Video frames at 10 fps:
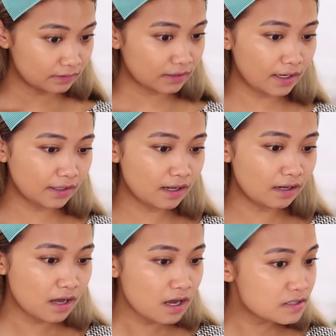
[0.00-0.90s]

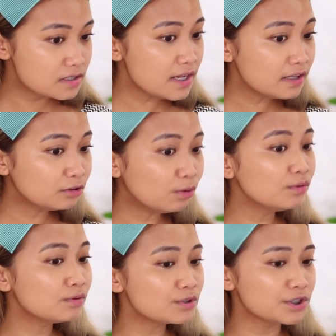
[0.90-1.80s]
talagang skin
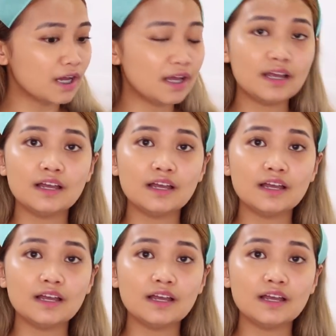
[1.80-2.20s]
tone ko siya.